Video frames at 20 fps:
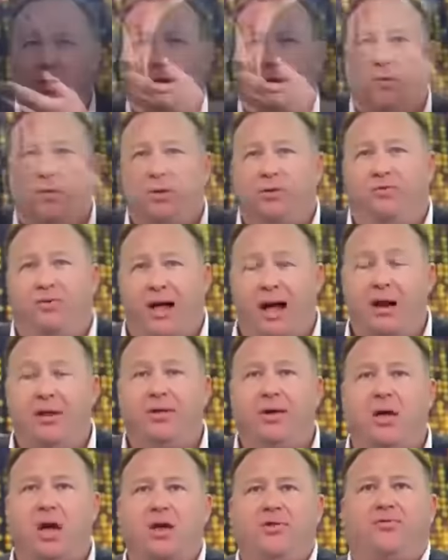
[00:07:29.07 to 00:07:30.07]
you when you fly into
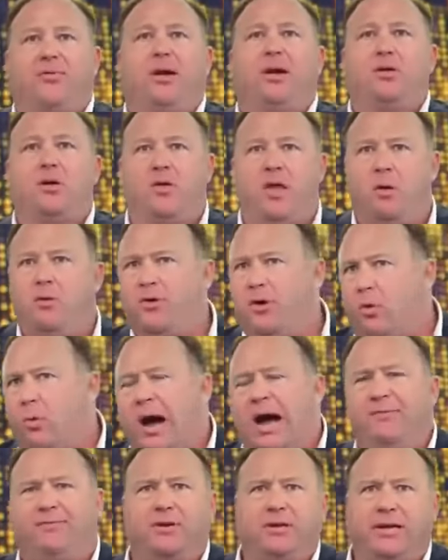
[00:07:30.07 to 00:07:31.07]
the country and you're there with your
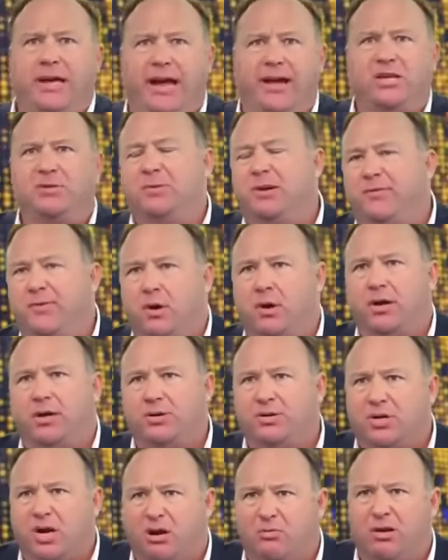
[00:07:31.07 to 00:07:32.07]
wife and kids, but if you're a
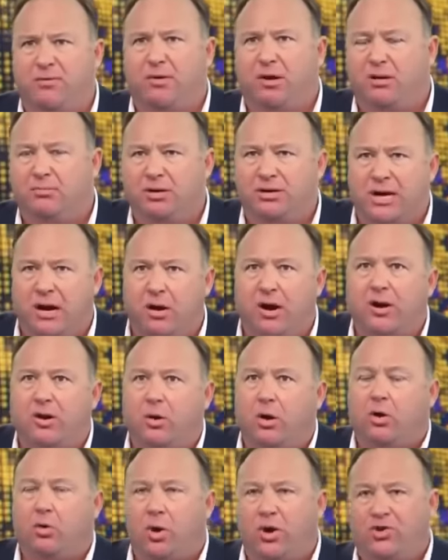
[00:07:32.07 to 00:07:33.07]
conservative or libertarian
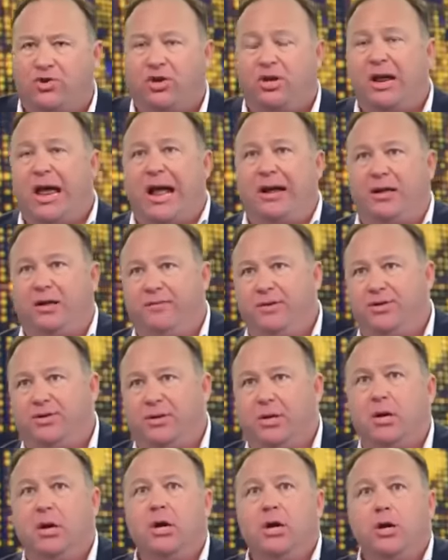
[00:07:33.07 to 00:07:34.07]
or a Christian
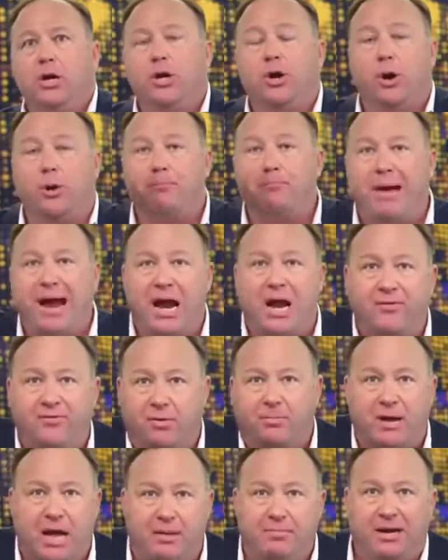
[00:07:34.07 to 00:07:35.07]
activist, you're banned
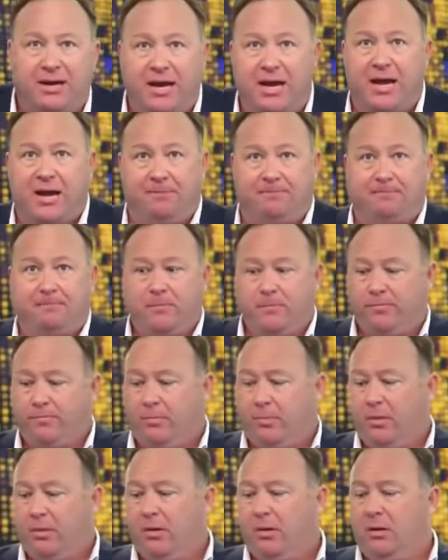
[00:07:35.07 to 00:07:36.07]
from coming in.
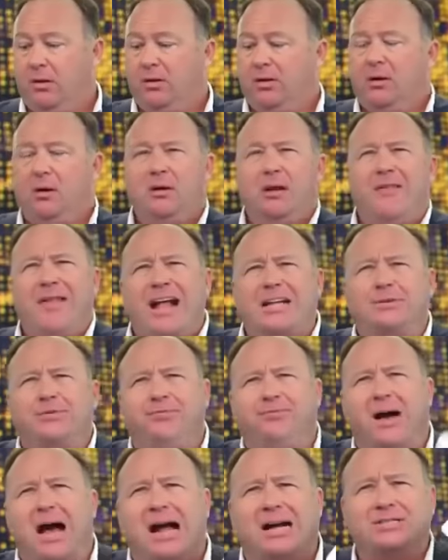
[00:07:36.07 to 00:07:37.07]
Now, that's
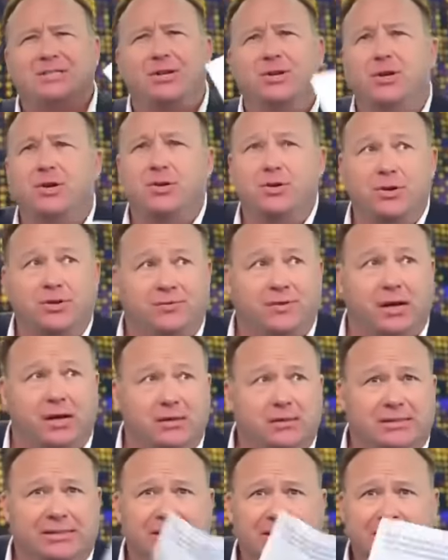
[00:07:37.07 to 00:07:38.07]
Fox News,
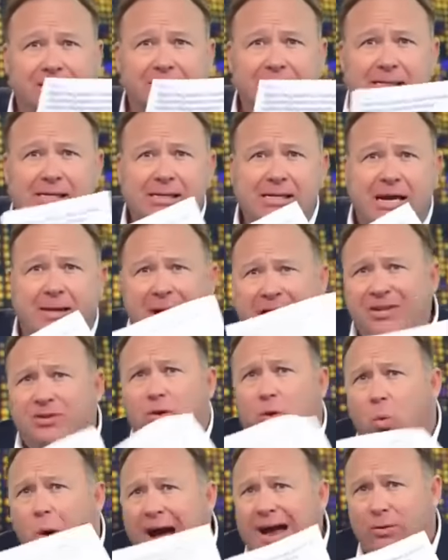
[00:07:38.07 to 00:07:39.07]
folks, and that's
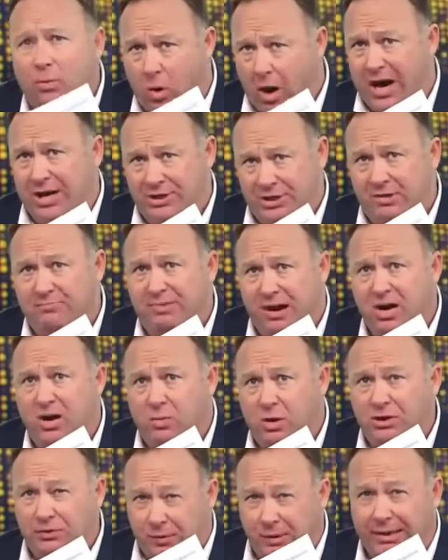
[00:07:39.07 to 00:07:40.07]
a whitewash compared
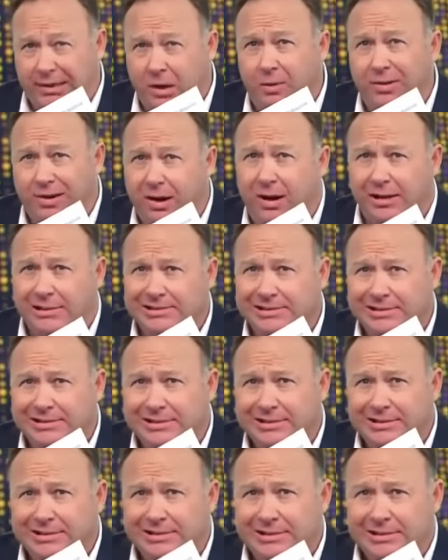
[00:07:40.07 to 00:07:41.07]
to what's really going on.
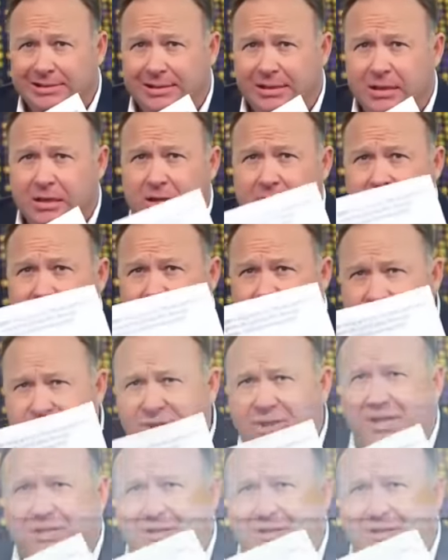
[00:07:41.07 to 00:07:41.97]
This